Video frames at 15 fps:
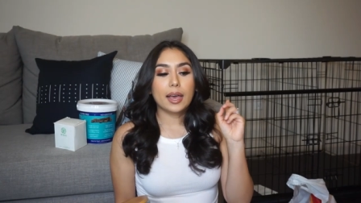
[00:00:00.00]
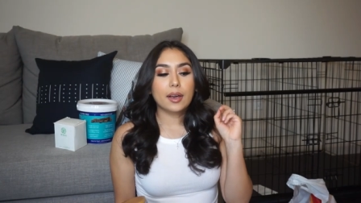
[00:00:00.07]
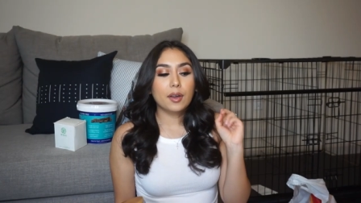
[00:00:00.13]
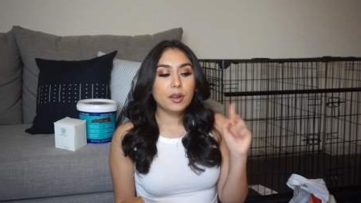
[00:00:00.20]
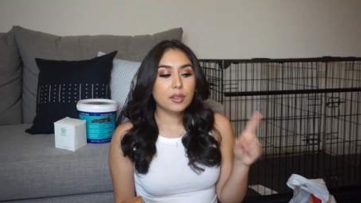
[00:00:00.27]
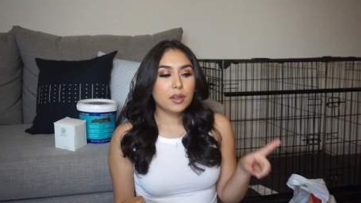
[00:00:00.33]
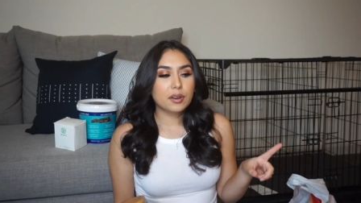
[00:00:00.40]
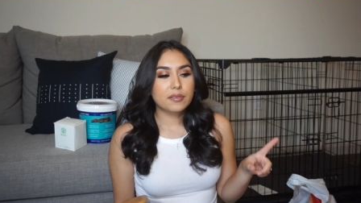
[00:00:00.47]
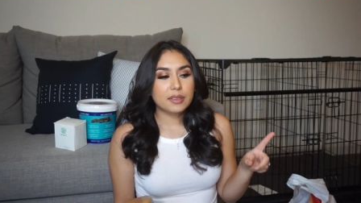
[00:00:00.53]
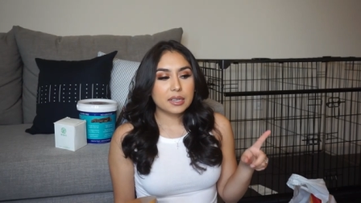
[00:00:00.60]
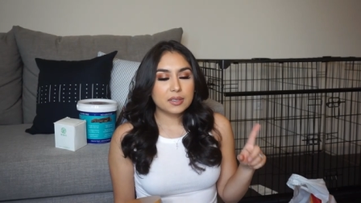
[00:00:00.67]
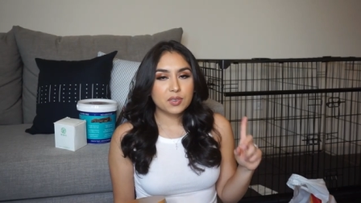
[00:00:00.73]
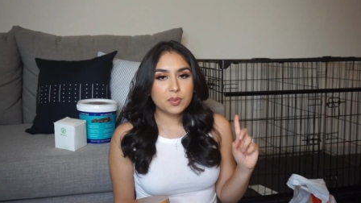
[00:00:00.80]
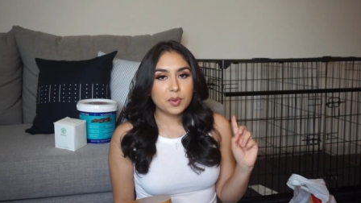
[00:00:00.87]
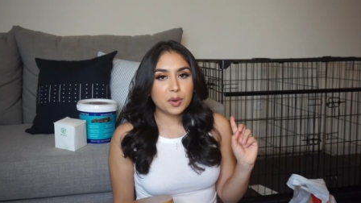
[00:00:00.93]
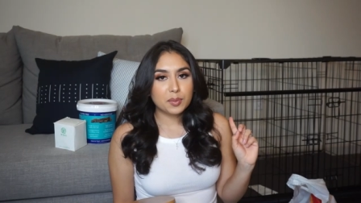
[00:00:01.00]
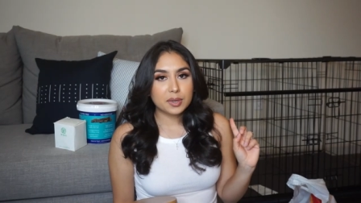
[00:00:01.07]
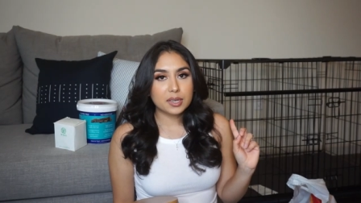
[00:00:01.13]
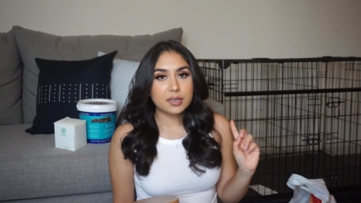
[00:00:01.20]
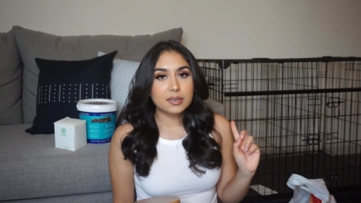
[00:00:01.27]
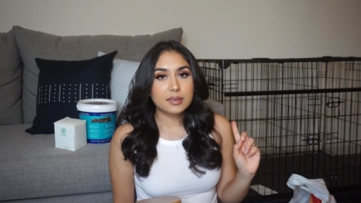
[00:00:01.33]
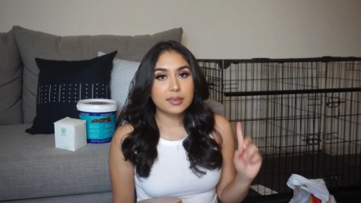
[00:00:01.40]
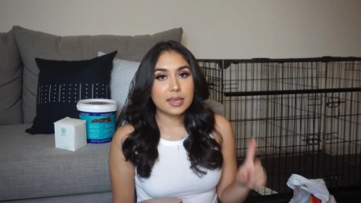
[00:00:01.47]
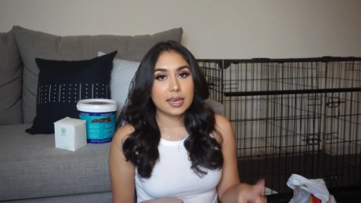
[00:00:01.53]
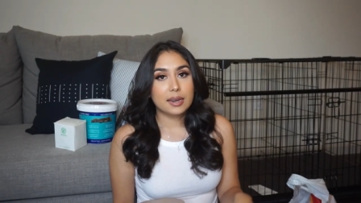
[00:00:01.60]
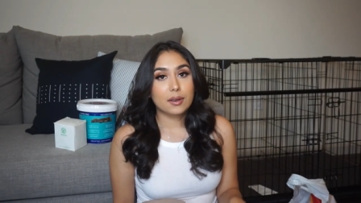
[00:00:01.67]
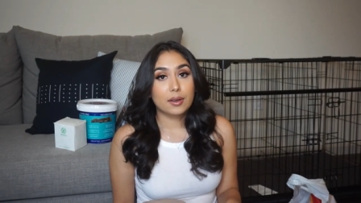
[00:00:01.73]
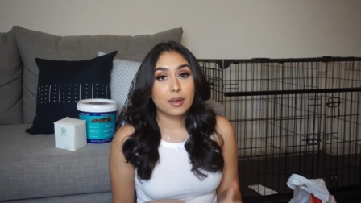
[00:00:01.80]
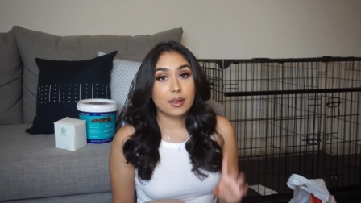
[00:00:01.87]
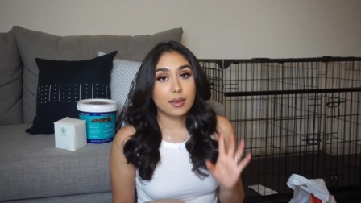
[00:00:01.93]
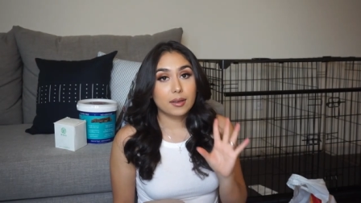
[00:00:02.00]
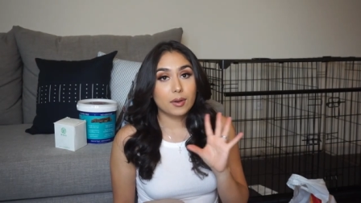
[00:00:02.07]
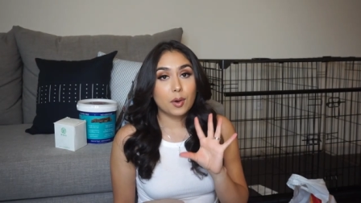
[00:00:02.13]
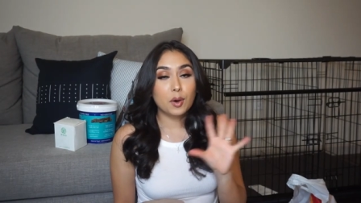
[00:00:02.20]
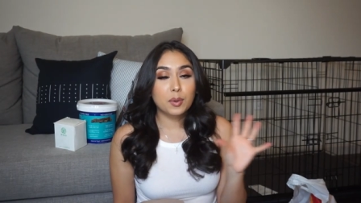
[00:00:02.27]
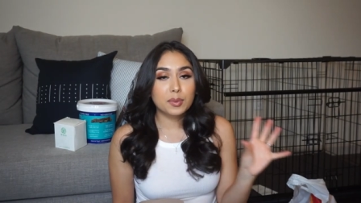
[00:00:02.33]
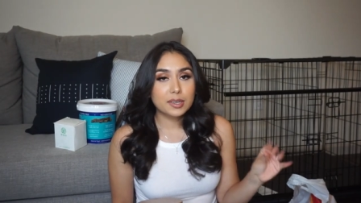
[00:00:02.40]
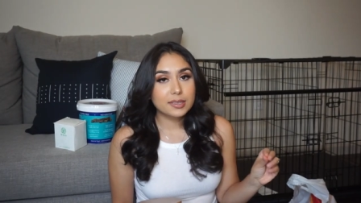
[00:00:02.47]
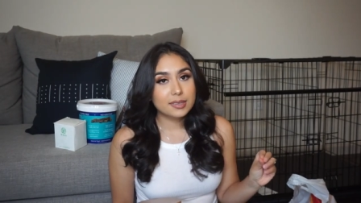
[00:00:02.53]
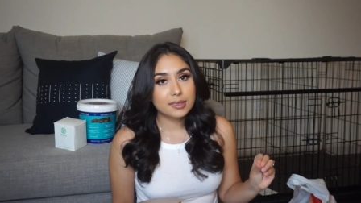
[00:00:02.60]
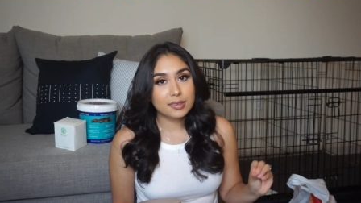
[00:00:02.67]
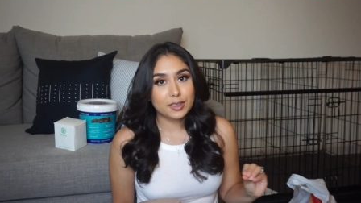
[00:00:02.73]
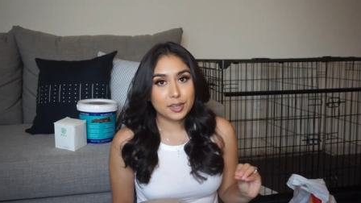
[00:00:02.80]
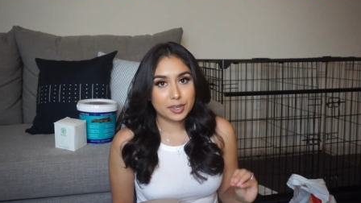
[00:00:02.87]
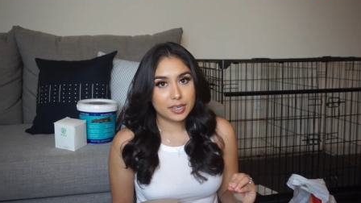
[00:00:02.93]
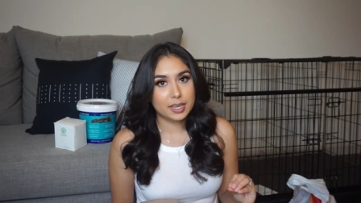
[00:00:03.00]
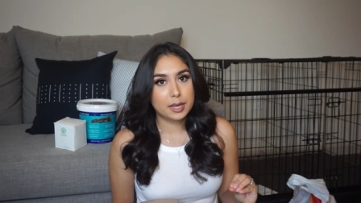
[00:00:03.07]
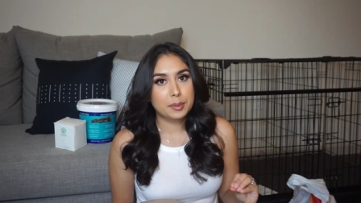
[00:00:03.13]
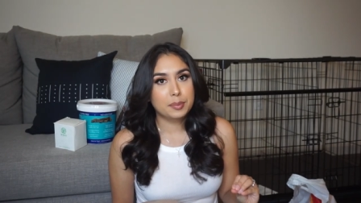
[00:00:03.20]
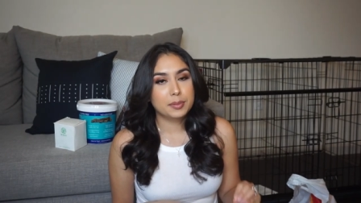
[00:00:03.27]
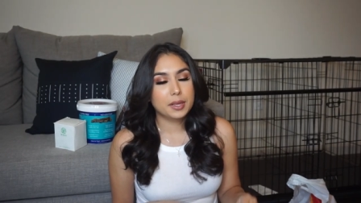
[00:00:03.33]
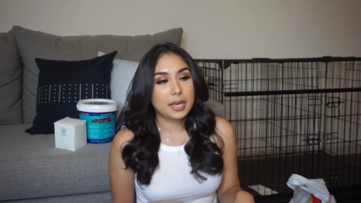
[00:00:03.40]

I got a lot of things from Home Goods and Home Goods is the hookup.